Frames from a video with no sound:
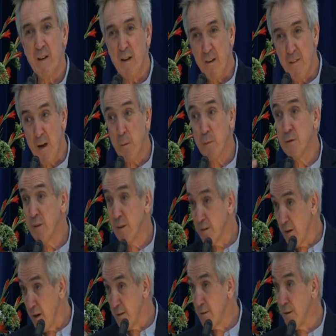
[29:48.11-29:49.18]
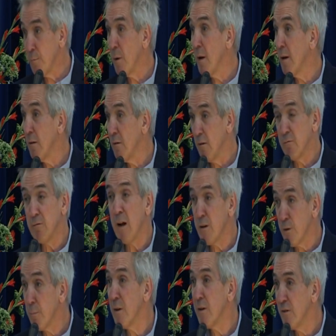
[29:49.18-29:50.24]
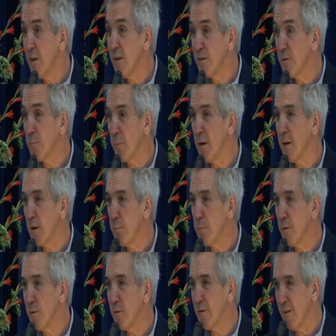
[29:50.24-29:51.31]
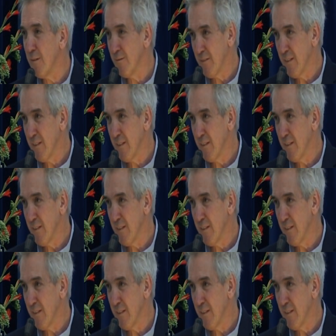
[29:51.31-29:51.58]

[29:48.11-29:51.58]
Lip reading: And that was dictated by randomization by a computer.